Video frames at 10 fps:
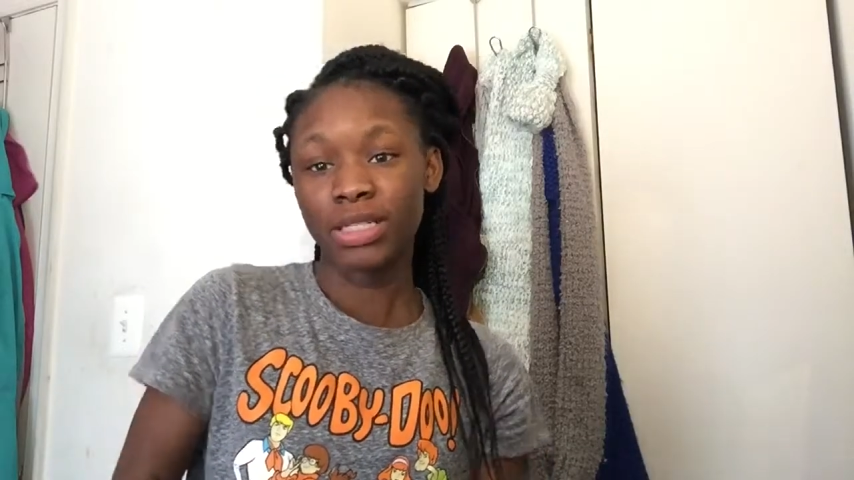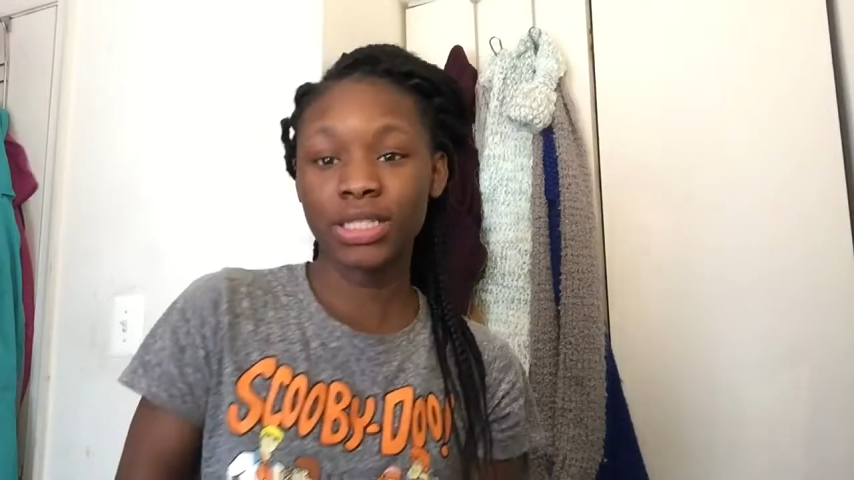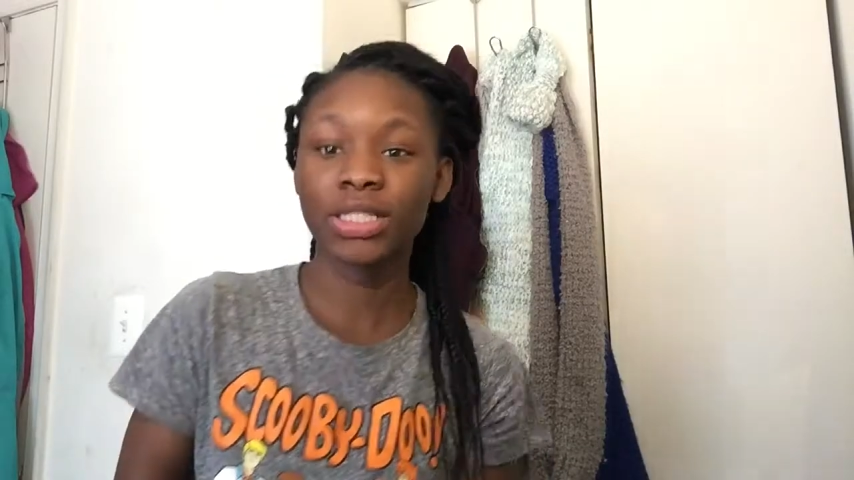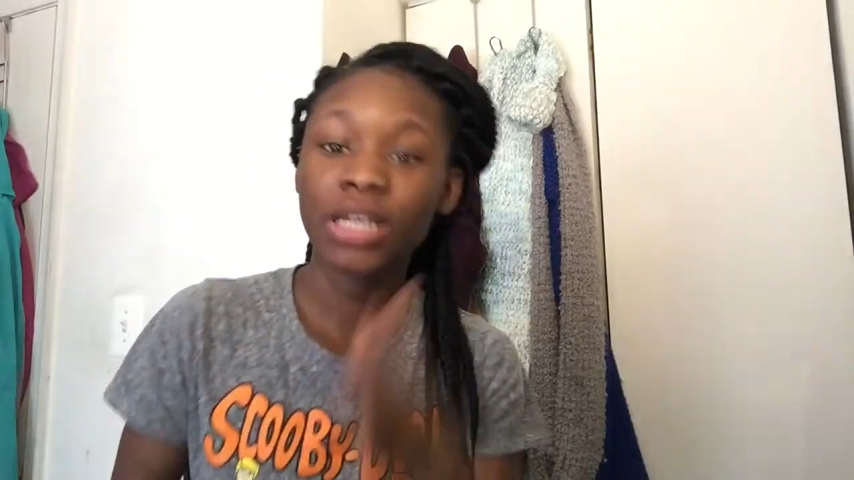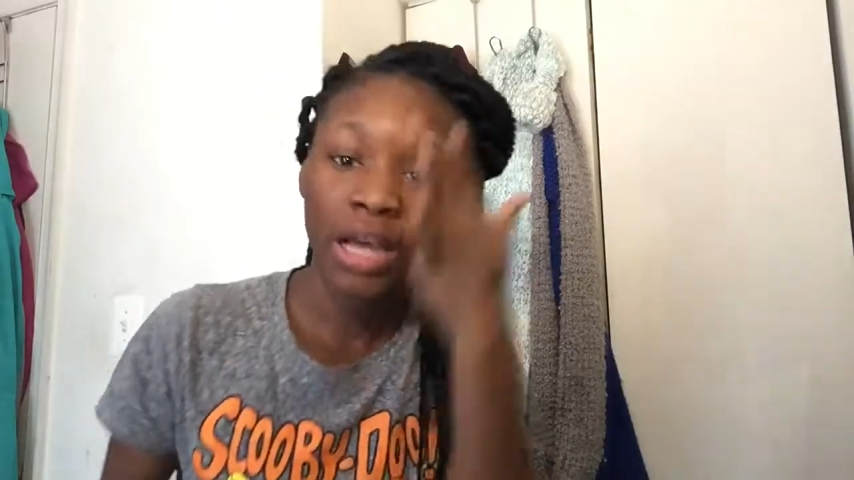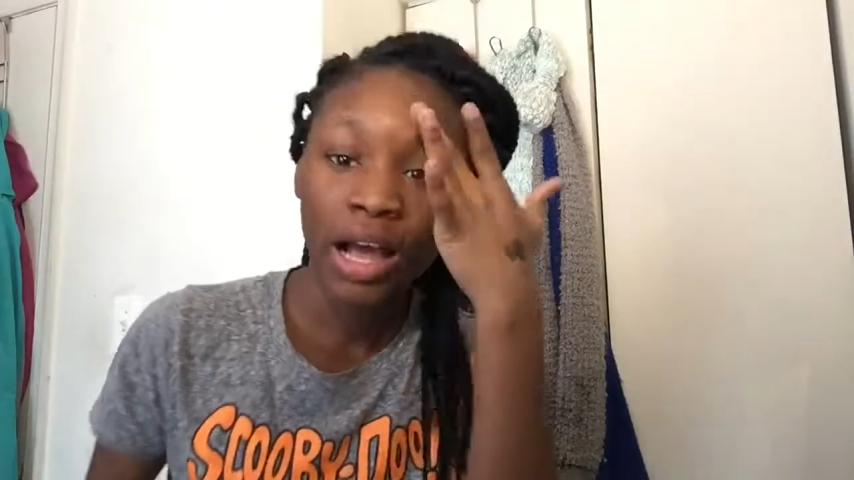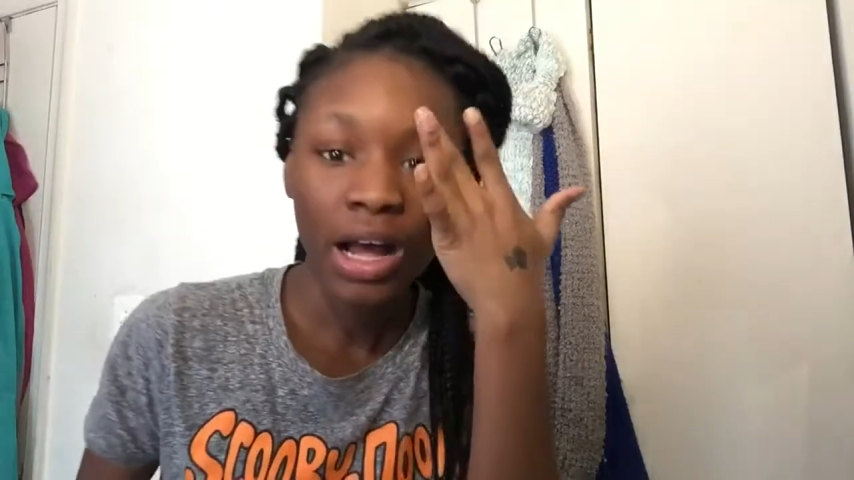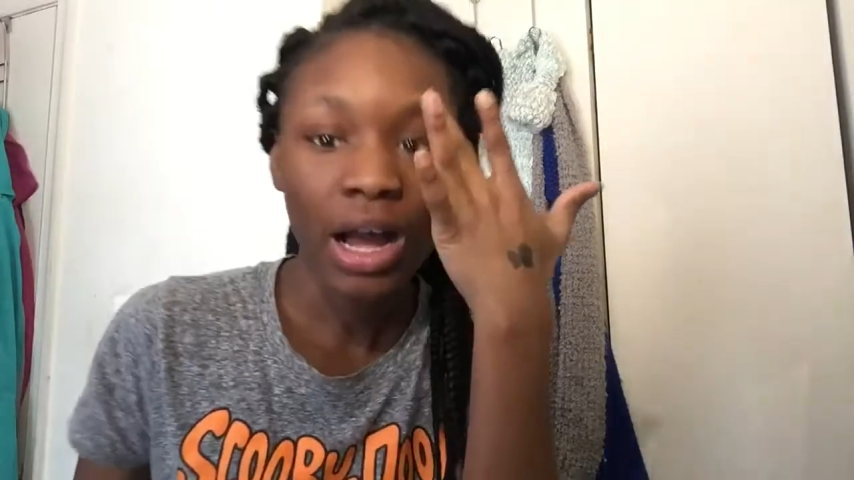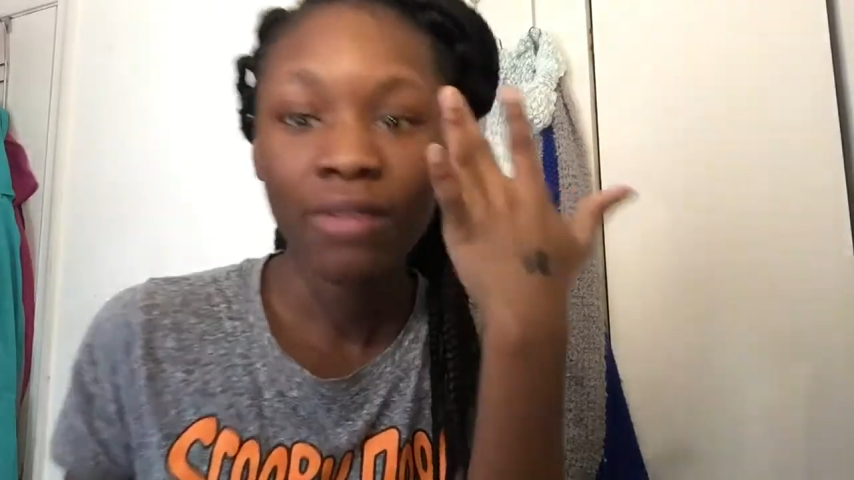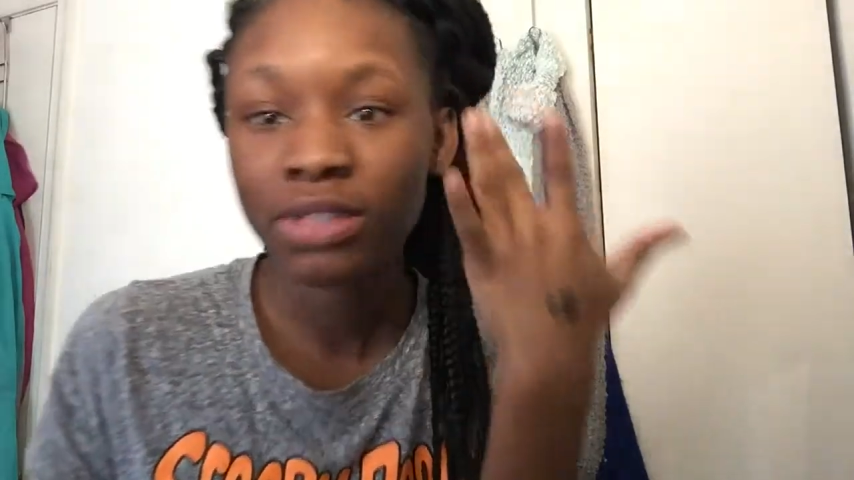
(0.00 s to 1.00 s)
because
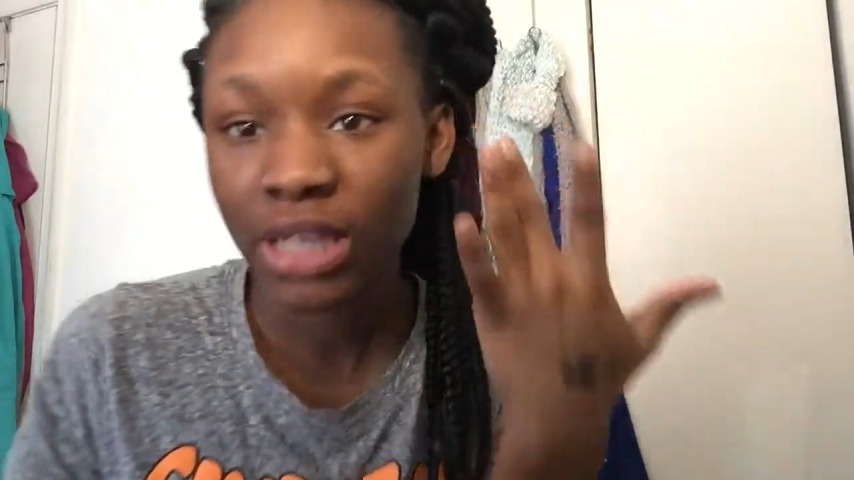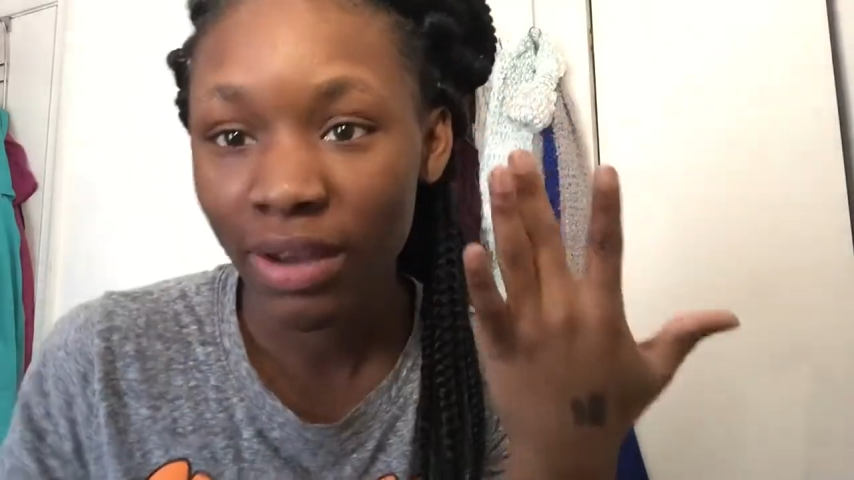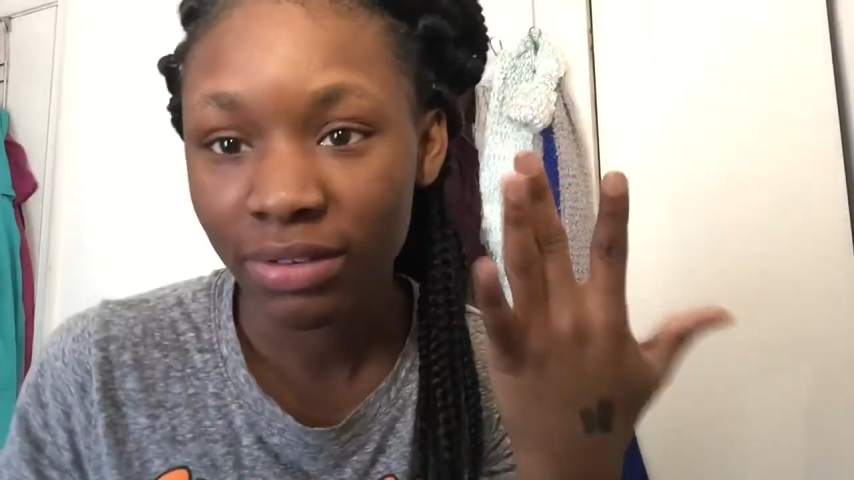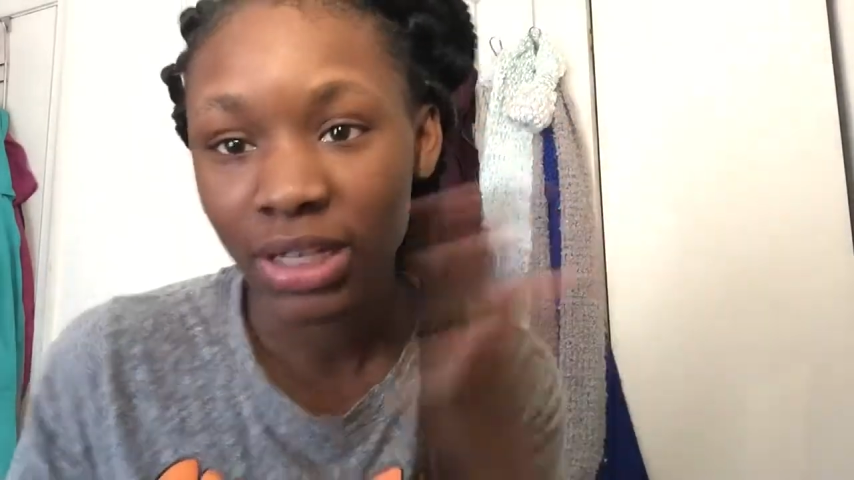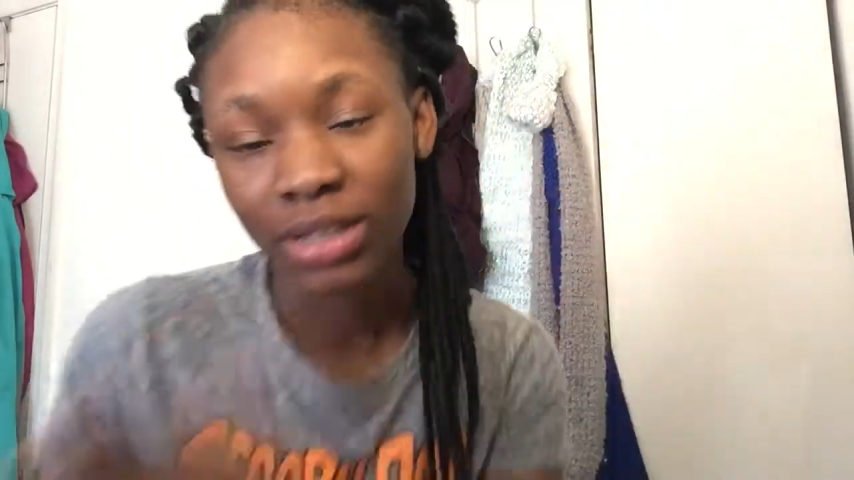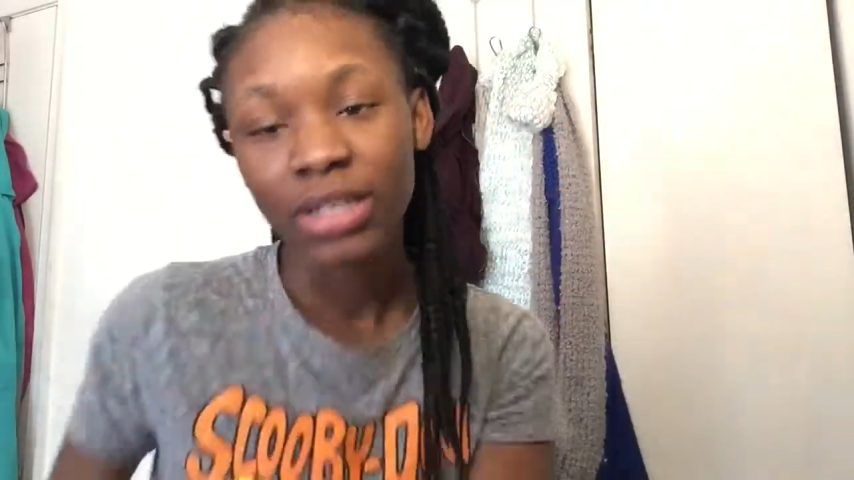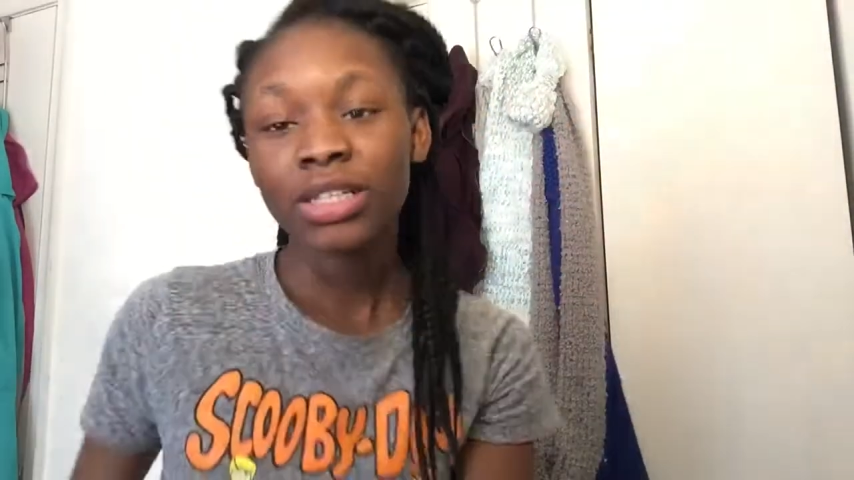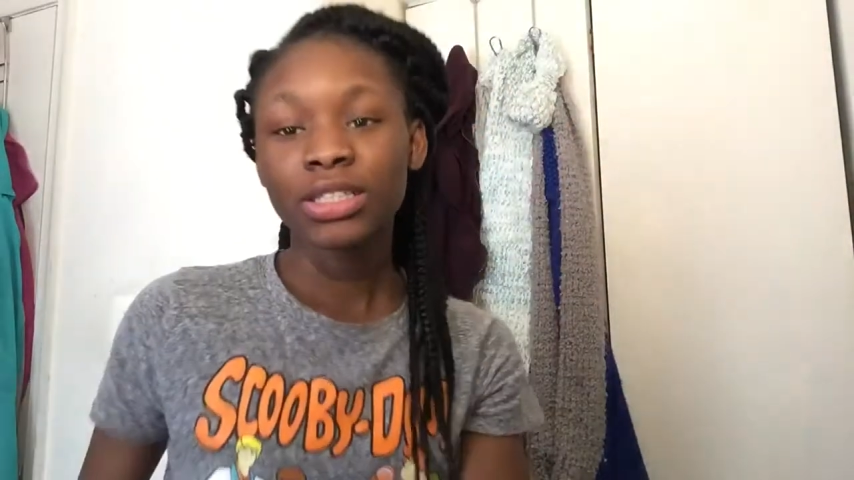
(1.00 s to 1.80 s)
obviously I have none.